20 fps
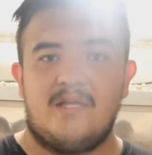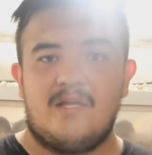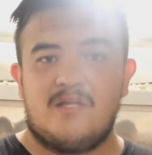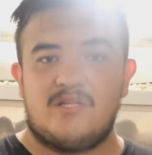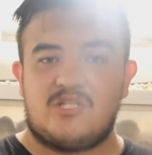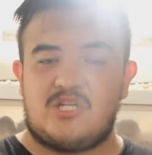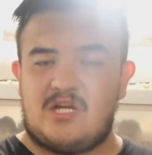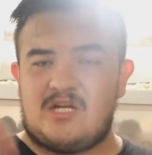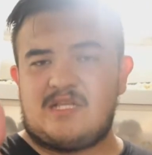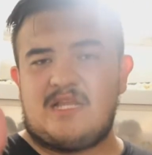
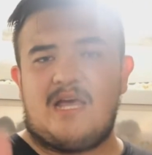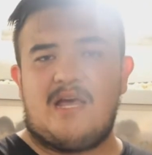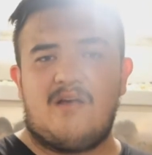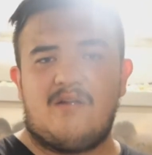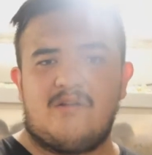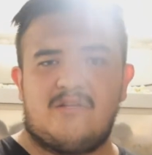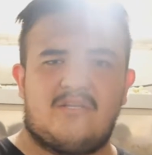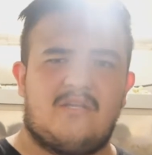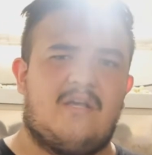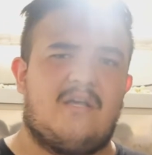Check
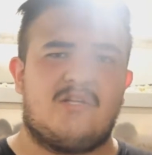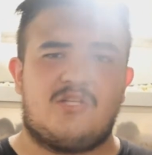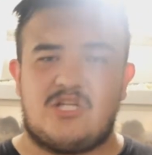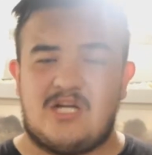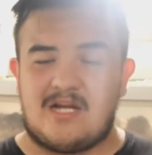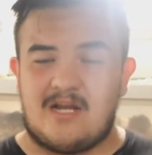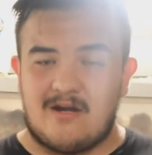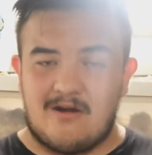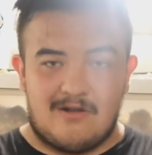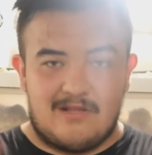out
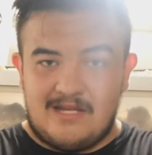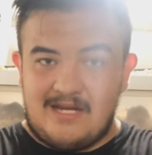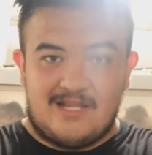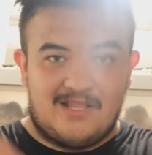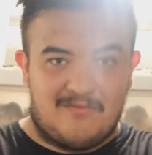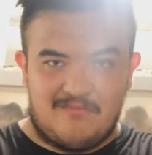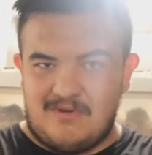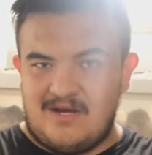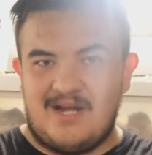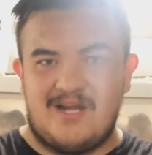our link in
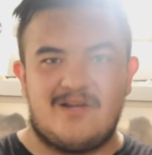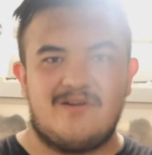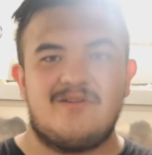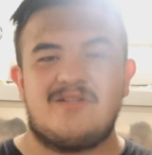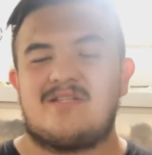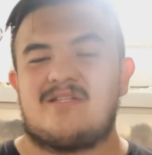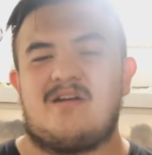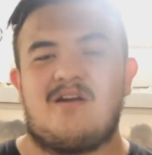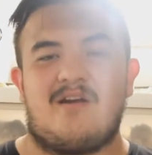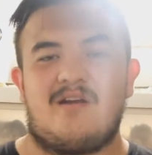the bio.
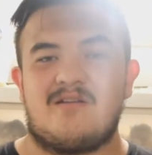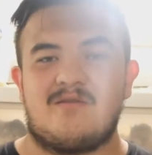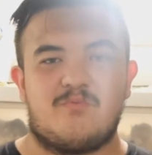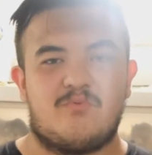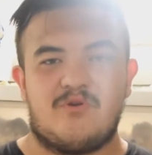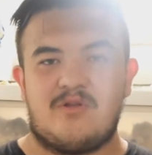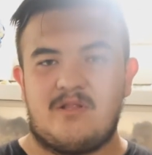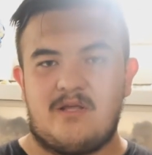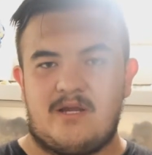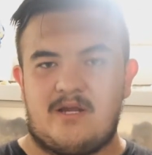Sorry, it's
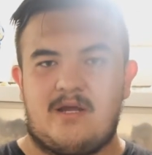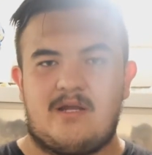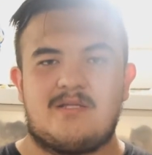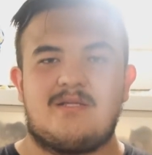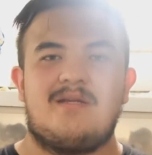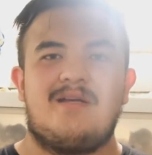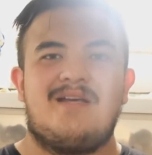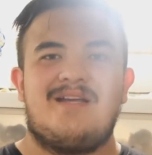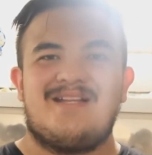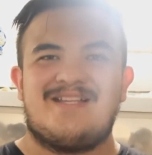pretty late, guys.
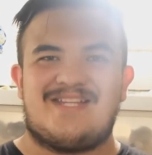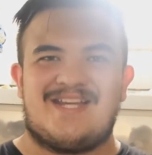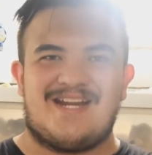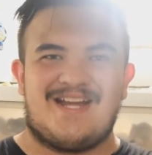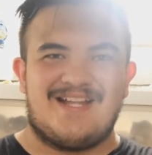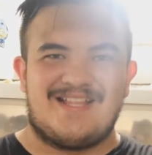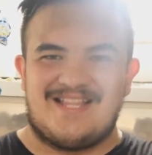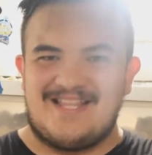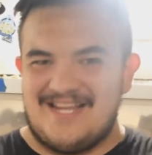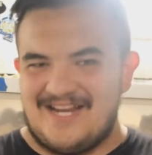Check
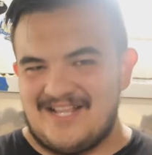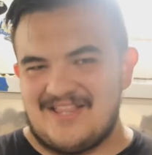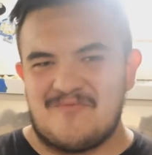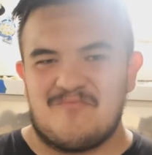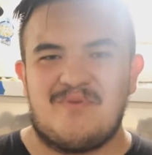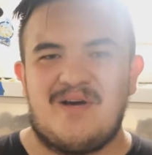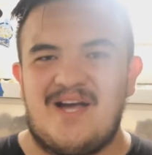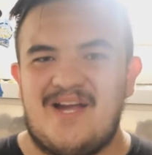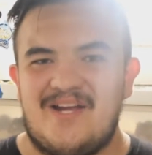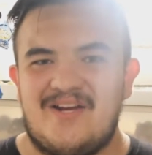out the link in the
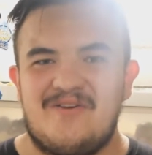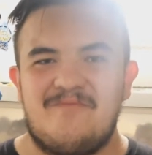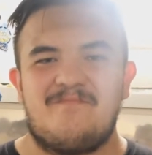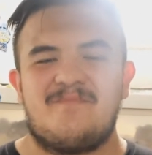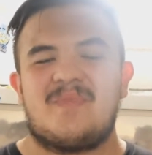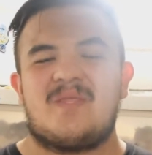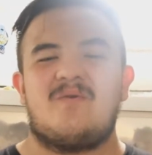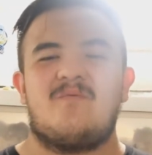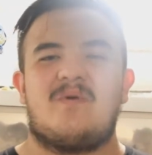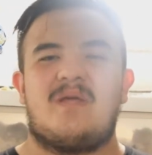bio.
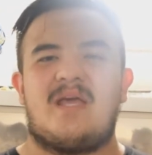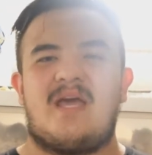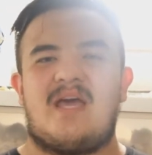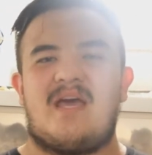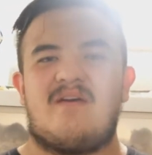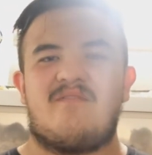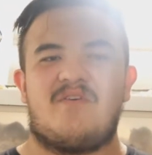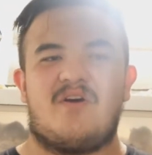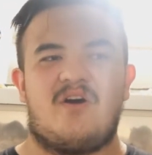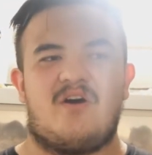We
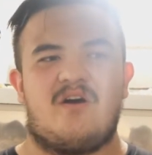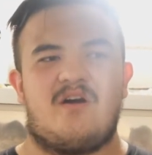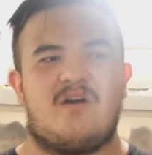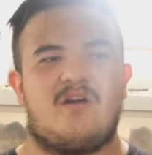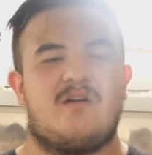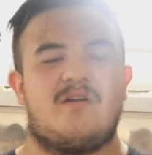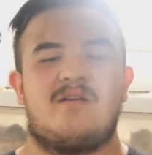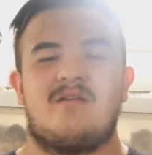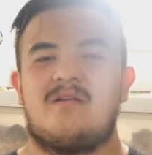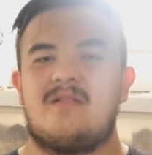have
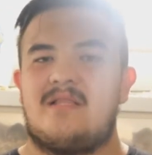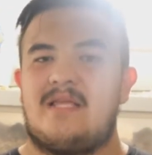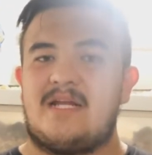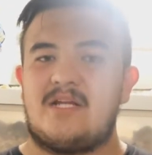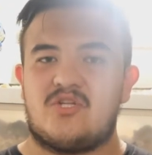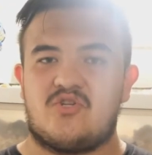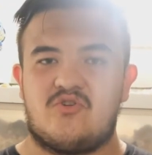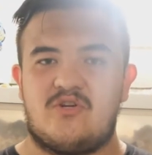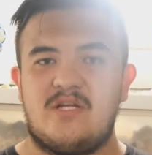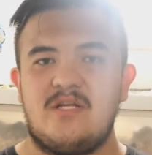our link
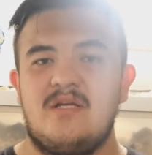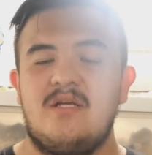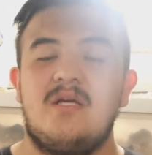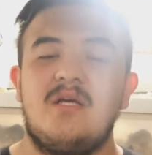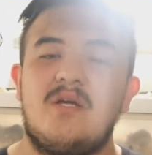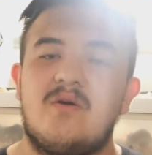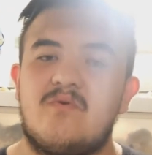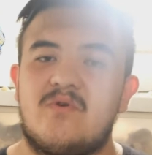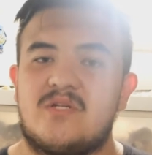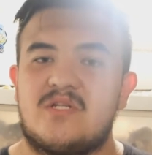tree,
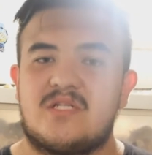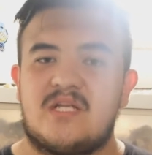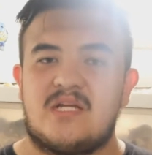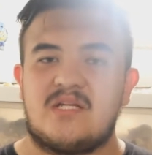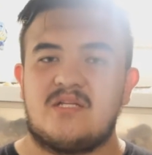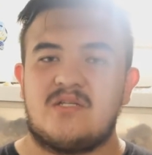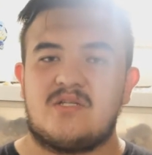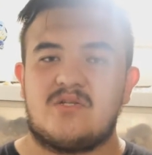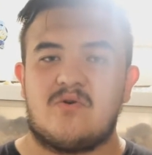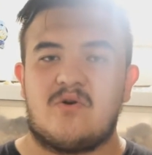which
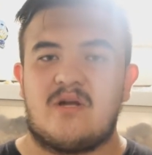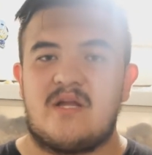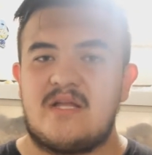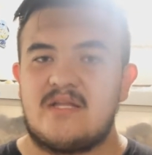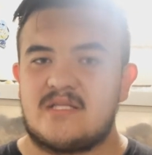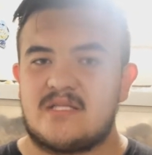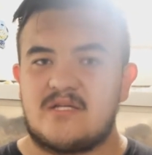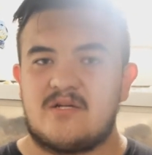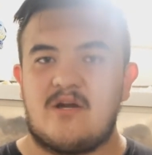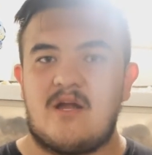takes you to our
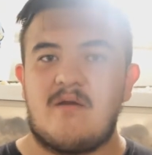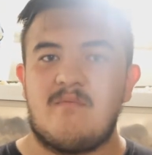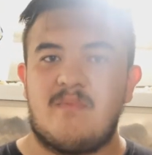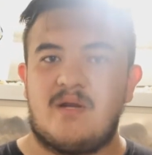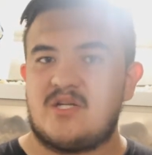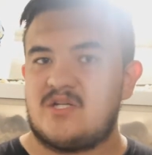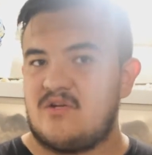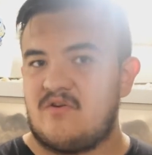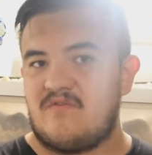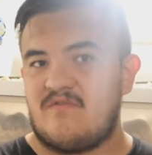Instagram. Make
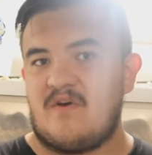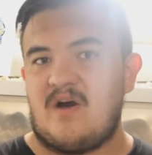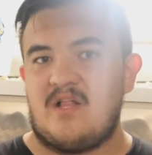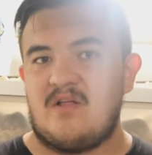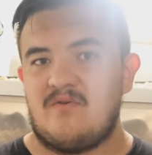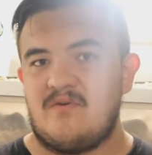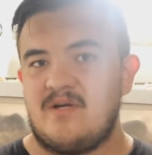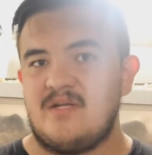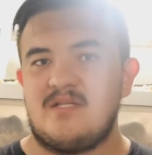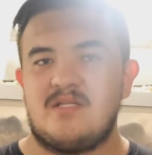sure you
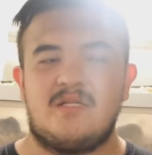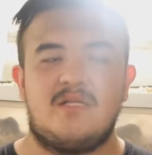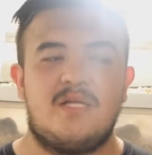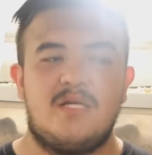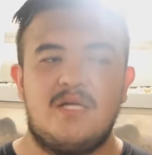follow us.